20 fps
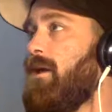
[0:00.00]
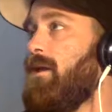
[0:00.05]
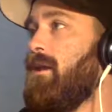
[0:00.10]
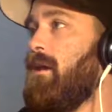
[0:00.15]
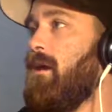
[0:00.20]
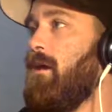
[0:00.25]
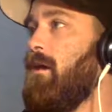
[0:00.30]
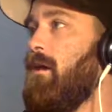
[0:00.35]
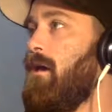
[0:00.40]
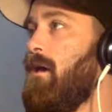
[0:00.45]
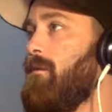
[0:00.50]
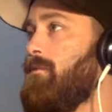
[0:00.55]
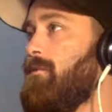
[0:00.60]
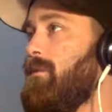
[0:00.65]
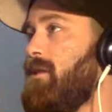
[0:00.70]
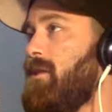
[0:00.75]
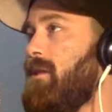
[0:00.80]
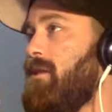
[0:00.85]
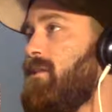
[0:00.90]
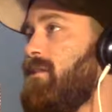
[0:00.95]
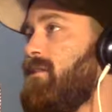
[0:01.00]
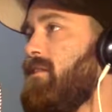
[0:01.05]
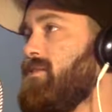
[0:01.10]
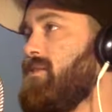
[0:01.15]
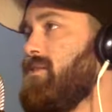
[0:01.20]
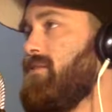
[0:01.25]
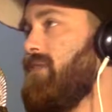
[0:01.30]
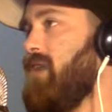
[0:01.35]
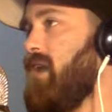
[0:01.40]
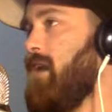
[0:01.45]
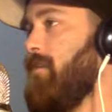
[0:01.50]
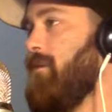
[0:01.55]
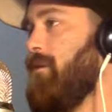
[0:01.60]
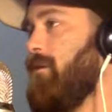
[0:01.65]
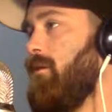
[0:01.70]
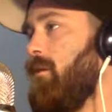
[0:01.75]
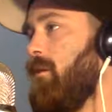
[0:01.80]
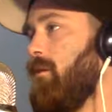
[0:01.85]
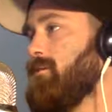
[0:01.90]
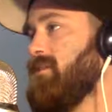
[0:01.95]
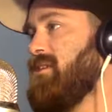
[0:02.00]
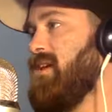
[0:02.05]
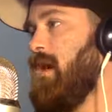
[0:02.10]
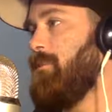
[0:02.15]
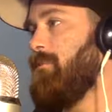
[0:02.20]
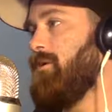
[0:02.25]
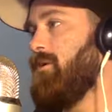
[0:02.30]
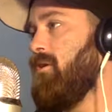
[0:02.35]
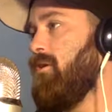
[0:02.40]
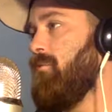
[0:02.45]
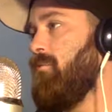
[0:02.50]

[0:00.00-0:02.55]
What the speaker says: I mean, I think that should have happened a long time ago.